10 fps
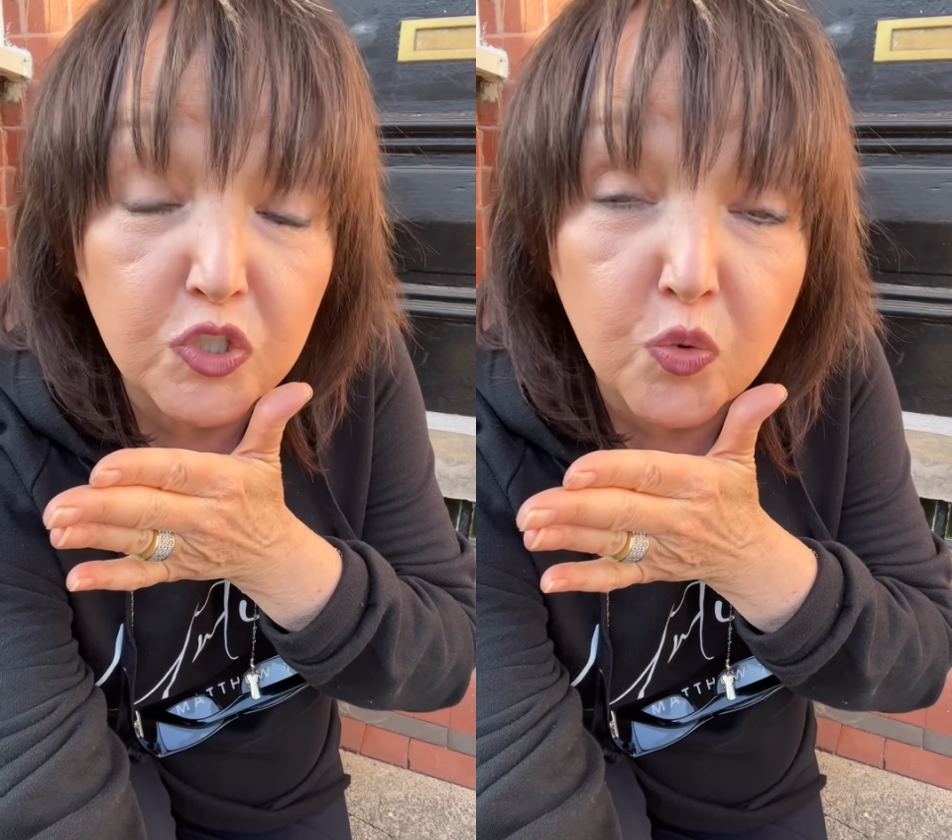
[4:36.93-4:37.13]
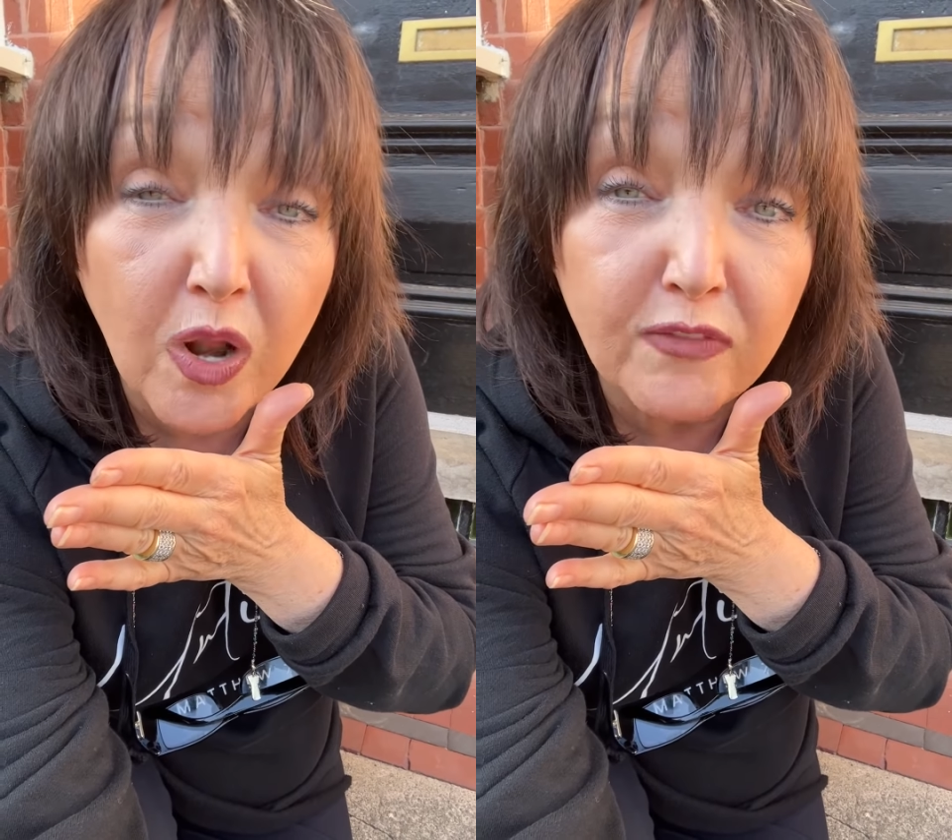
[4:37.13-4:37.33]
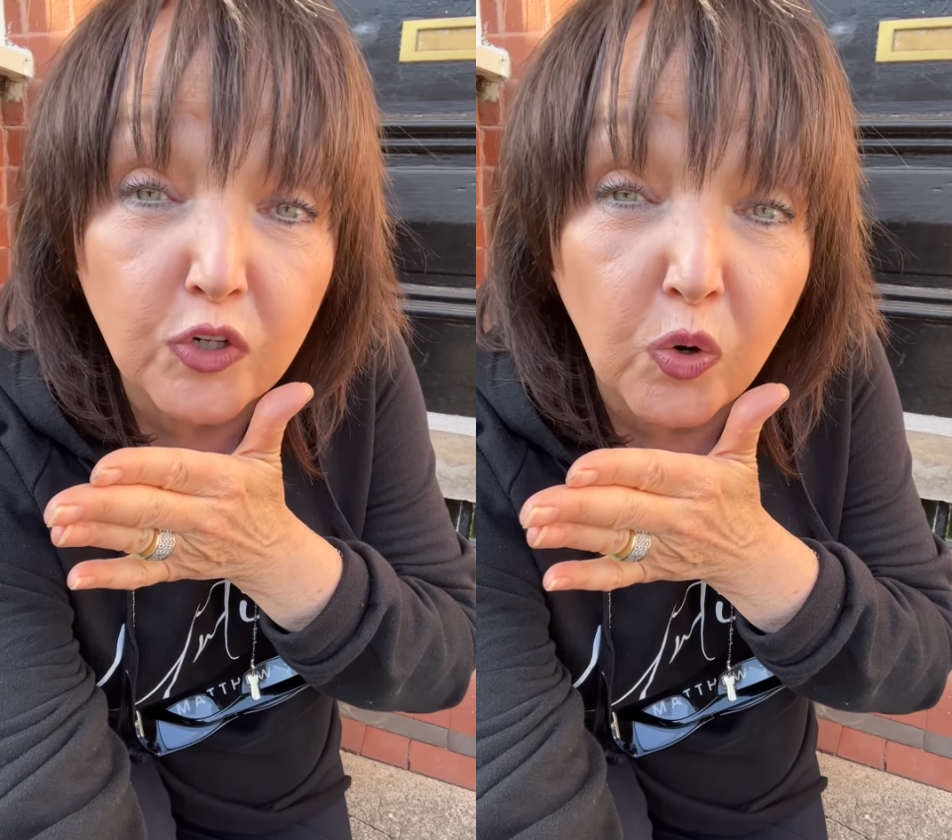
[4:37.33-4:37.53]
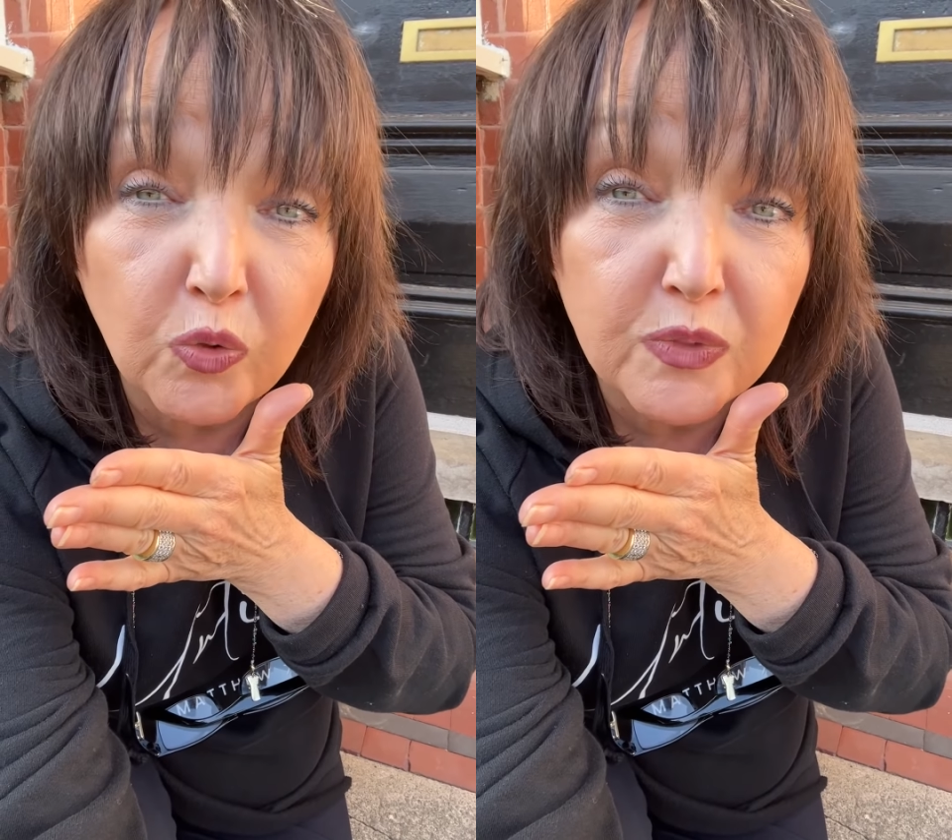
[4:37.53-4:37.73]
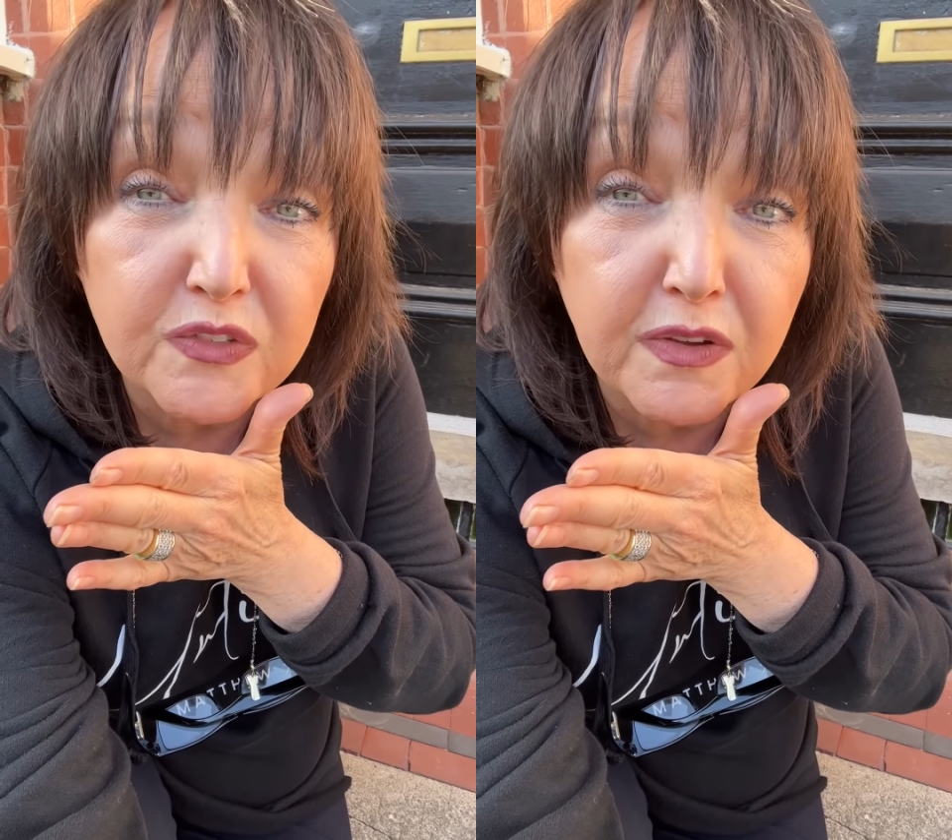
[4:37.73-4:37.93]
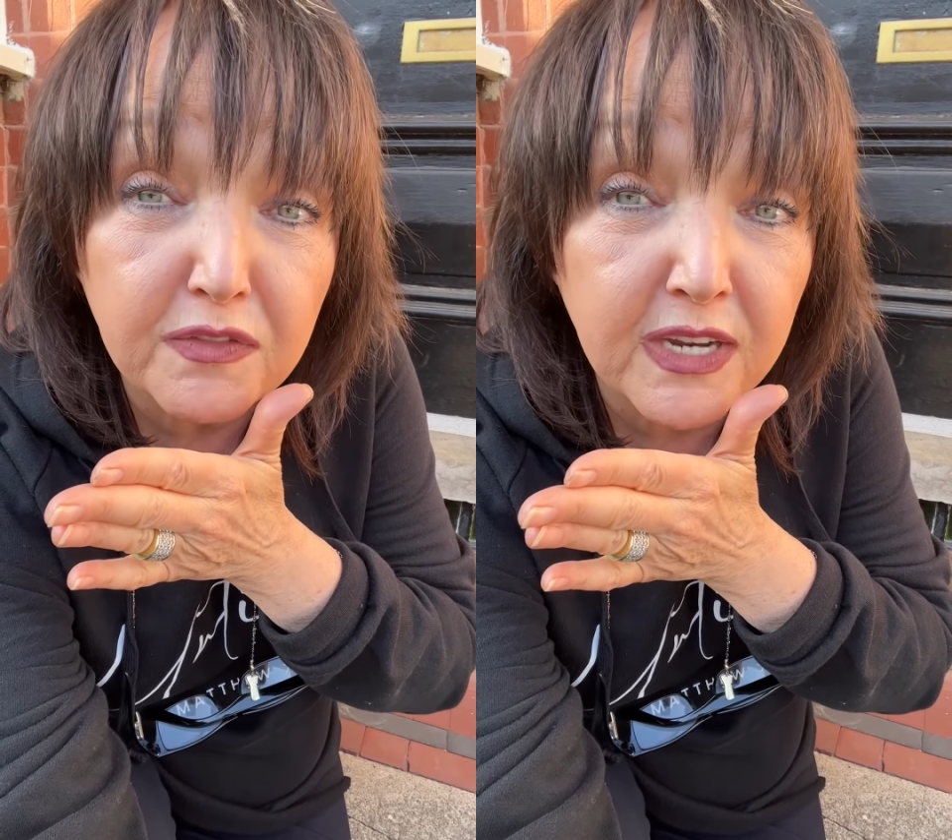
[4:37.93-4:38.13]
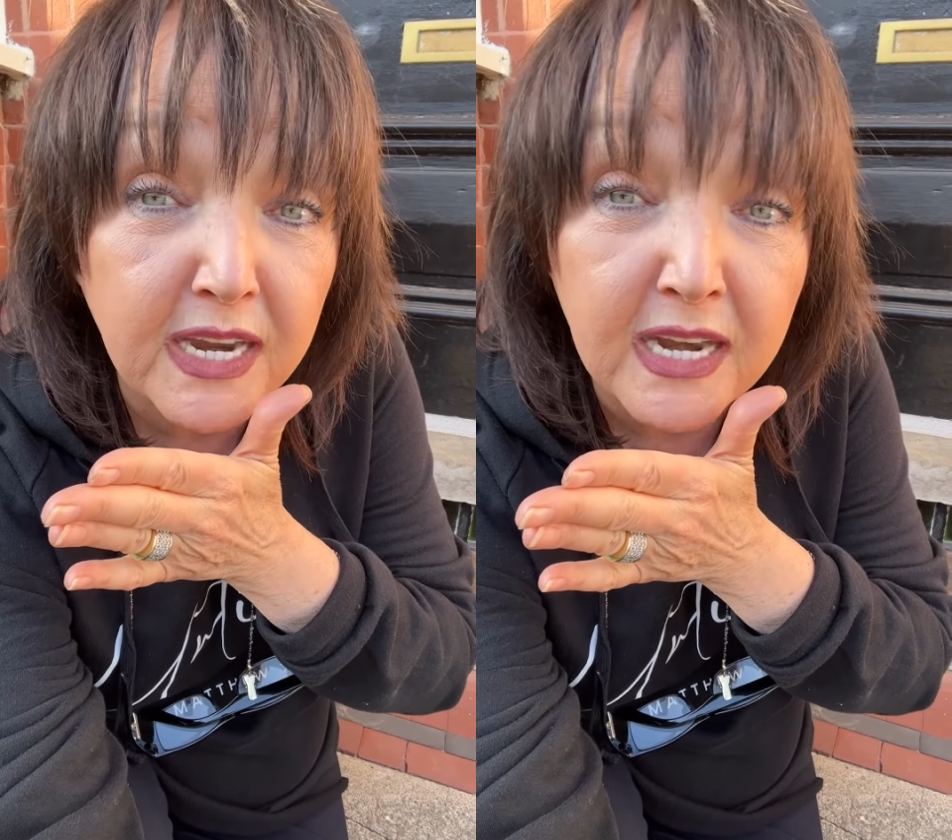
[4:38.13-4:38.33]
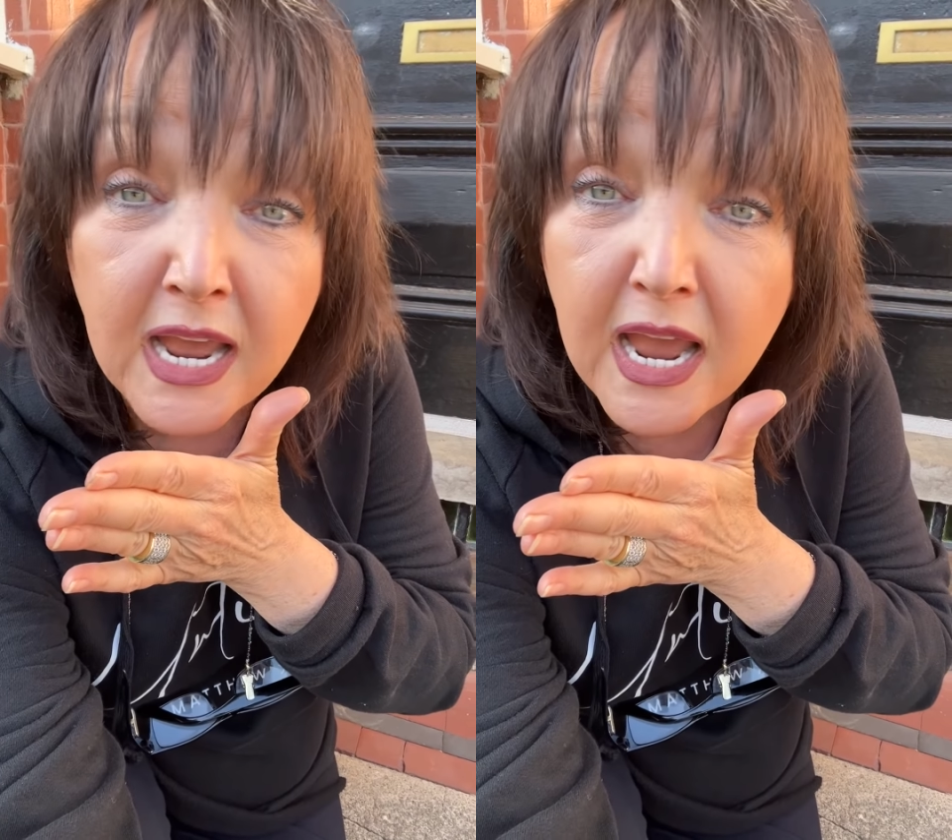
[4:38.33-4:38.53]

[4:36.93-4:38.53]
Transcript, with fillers: 12 and Lauren was 15.